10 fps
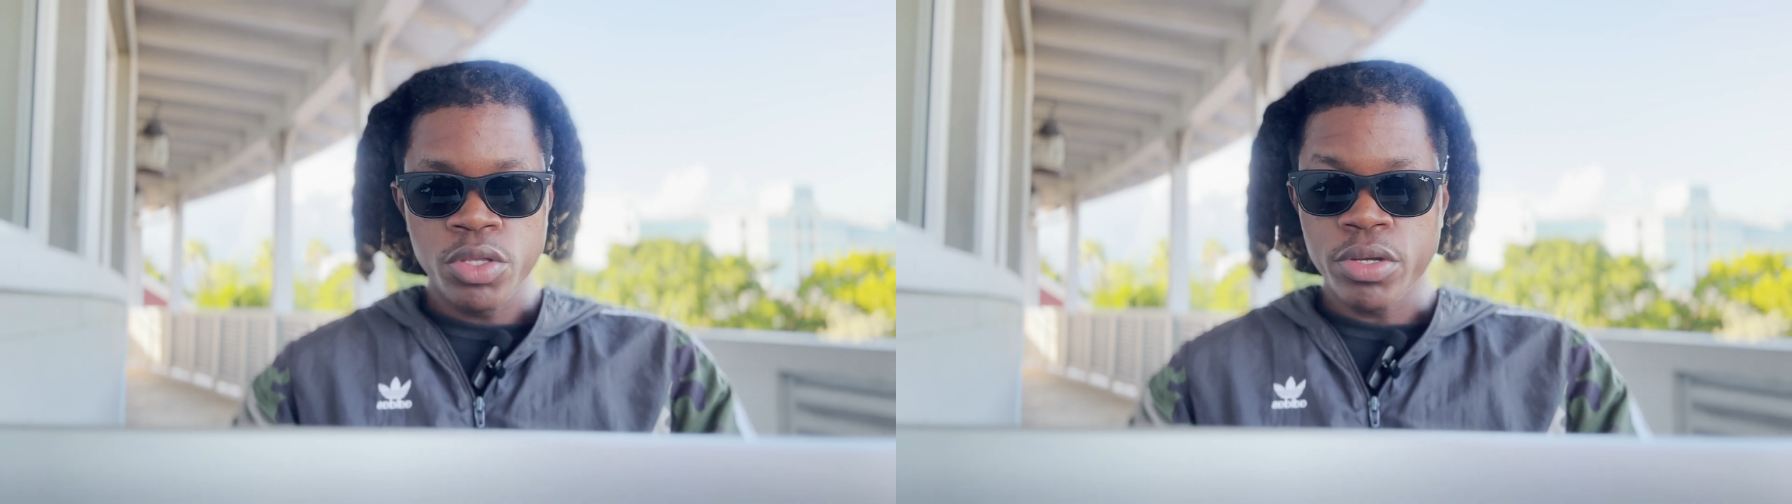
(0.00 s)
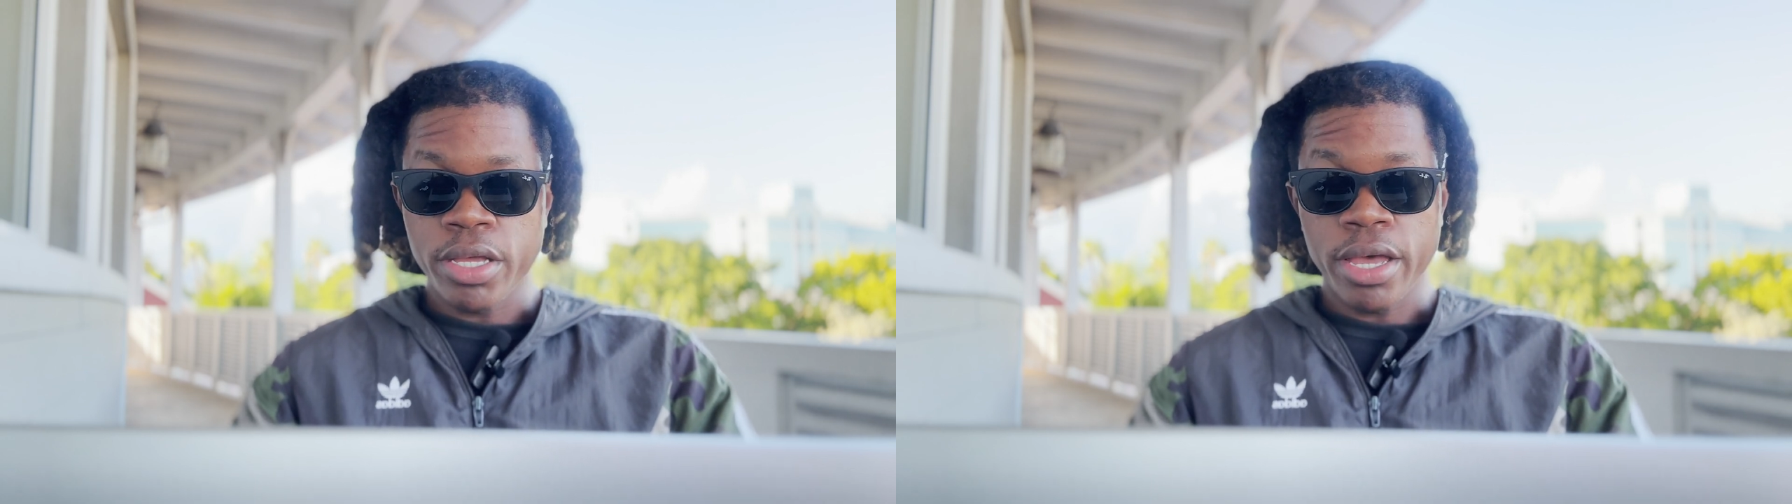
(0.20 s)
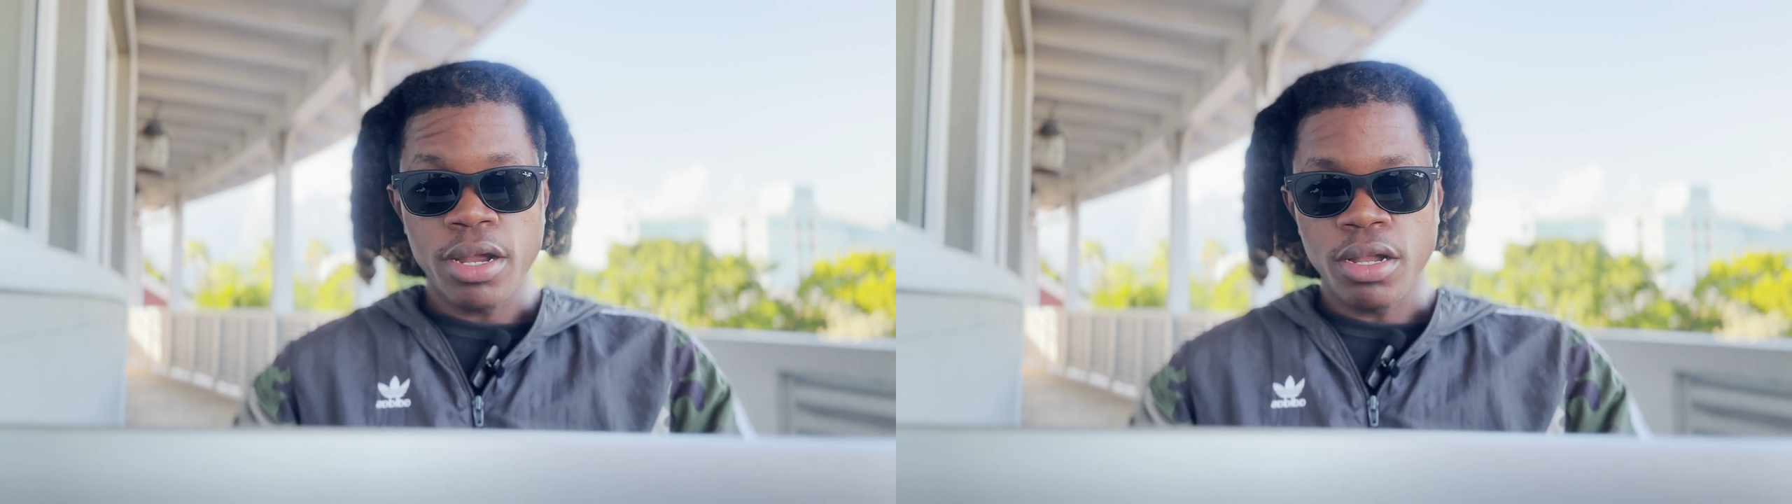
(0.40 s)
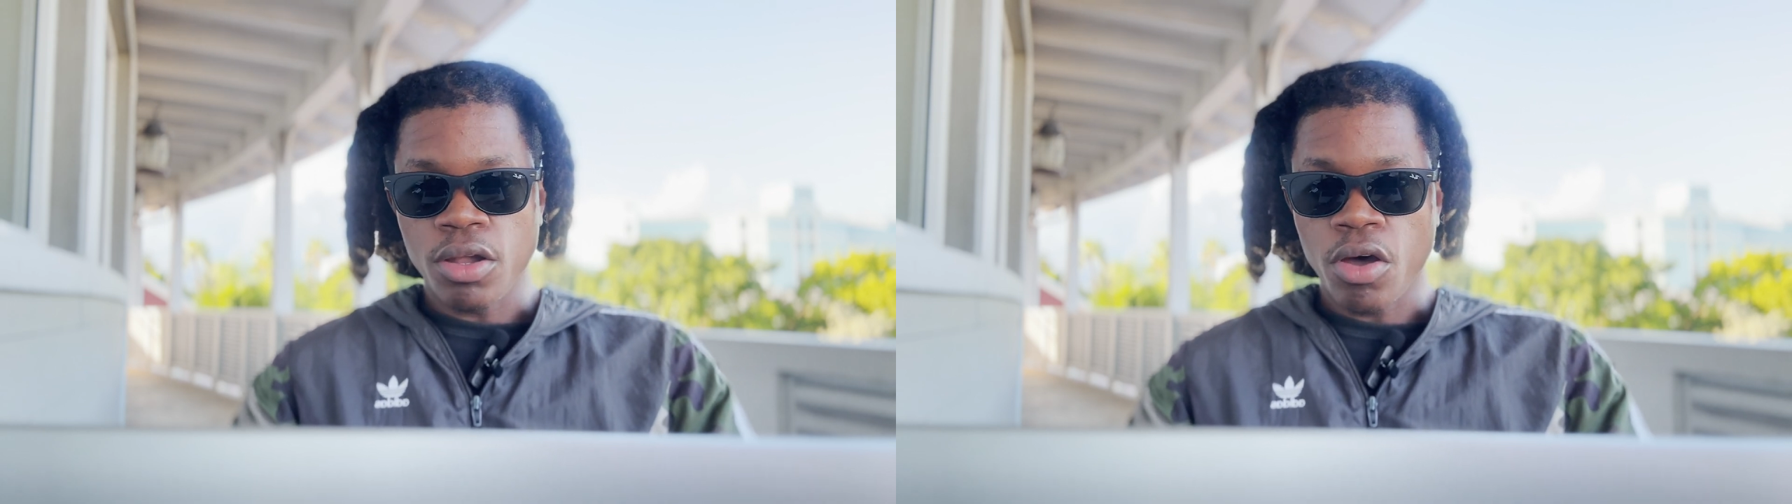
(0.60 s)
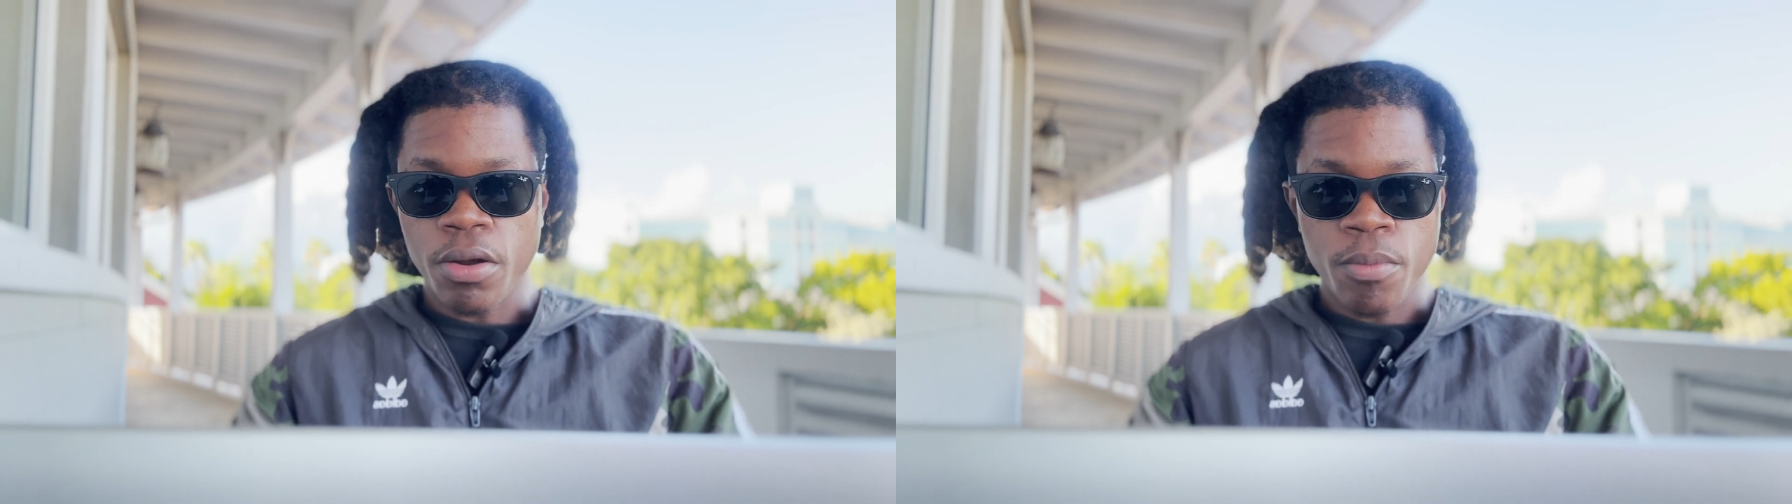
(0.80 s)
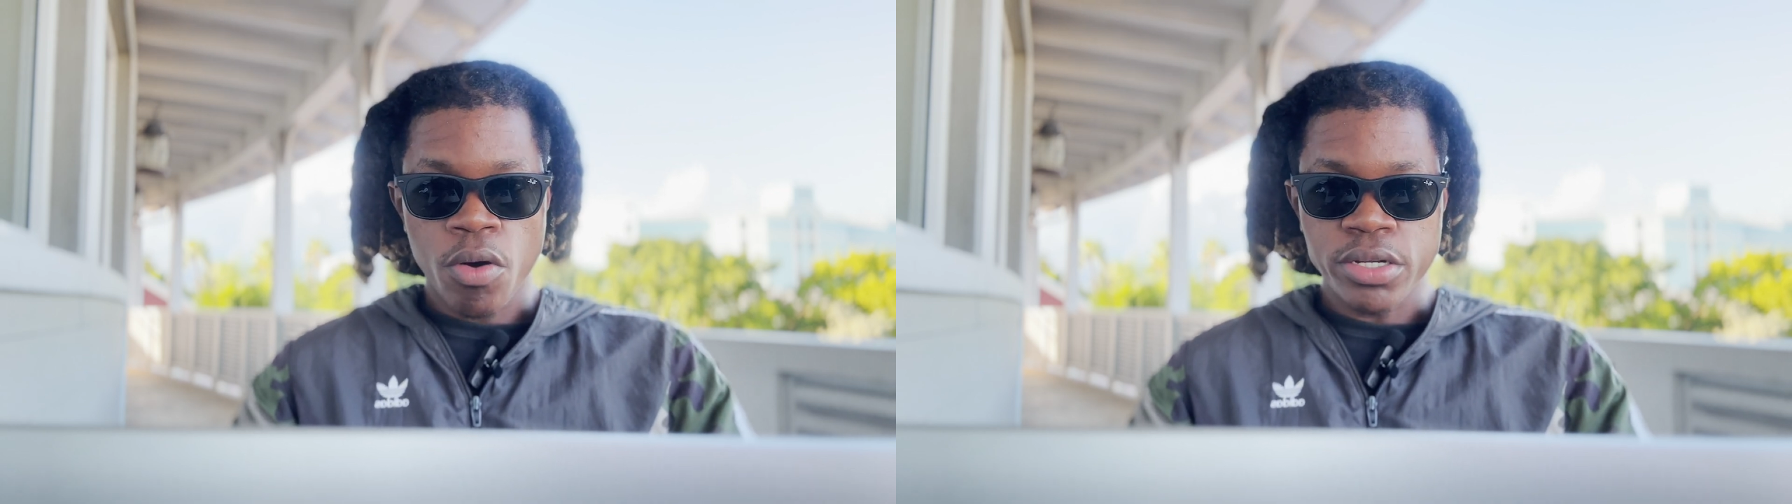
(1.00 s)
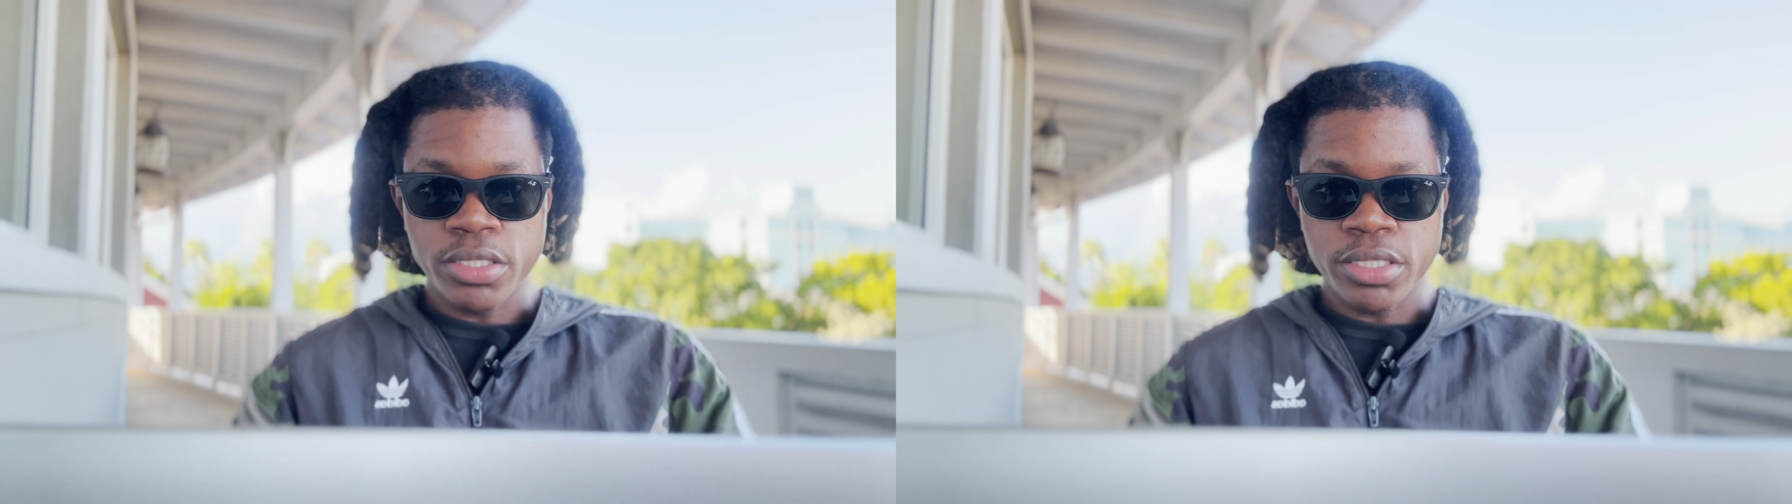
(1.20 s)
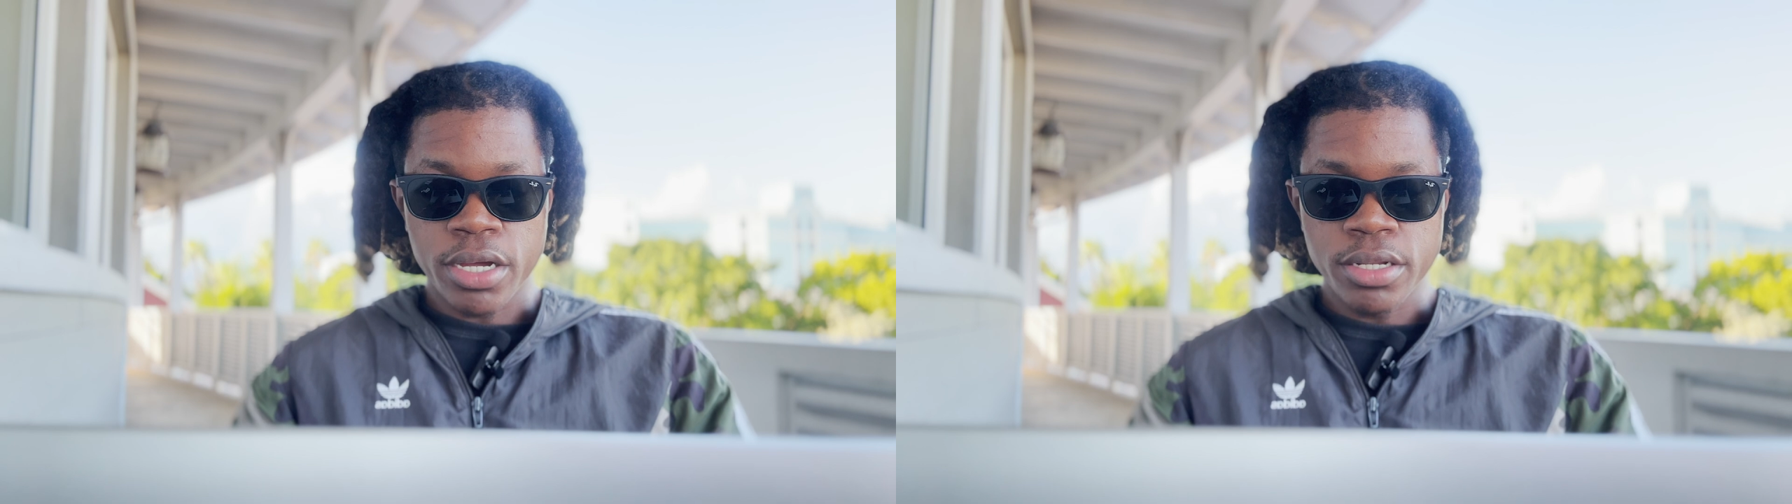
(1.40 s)
you can get a lot more
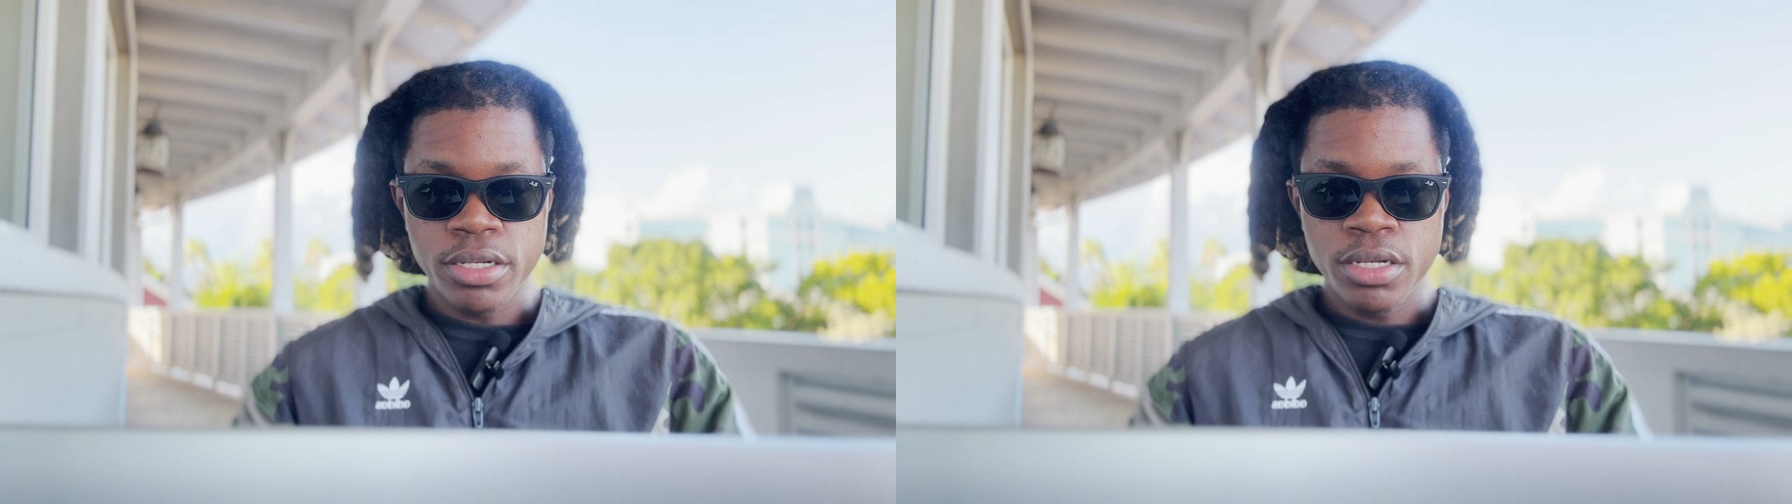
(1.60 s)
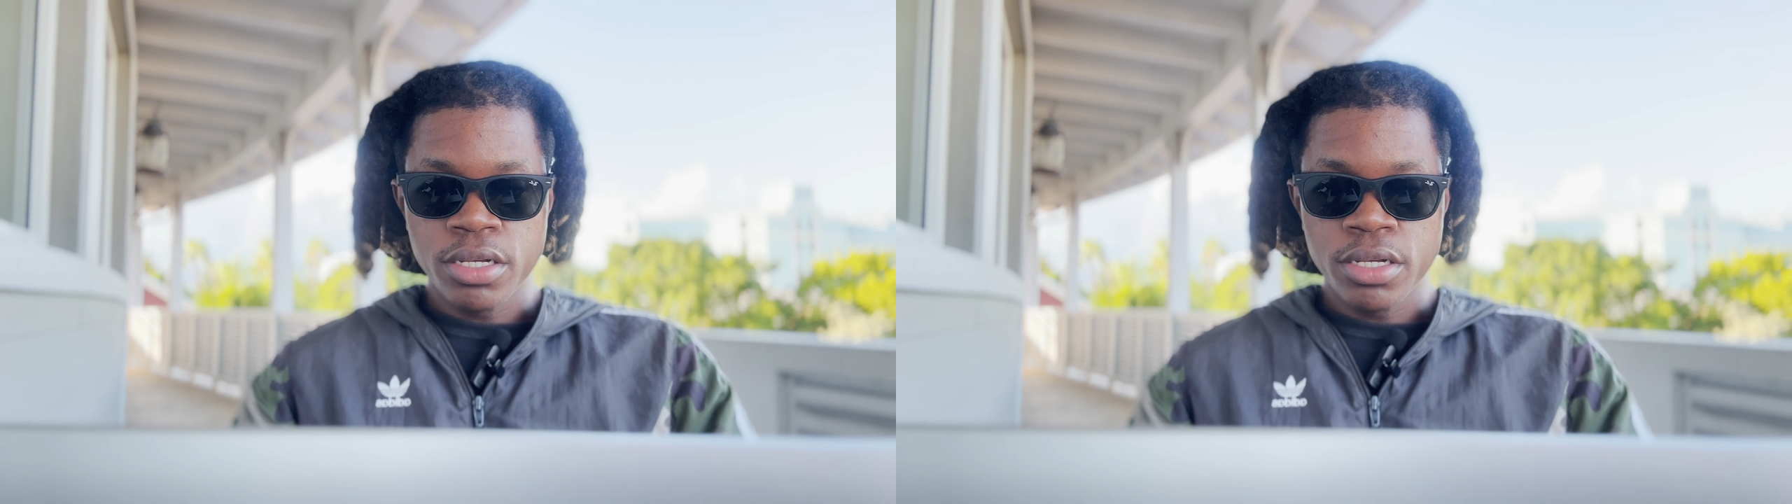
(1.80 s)
done.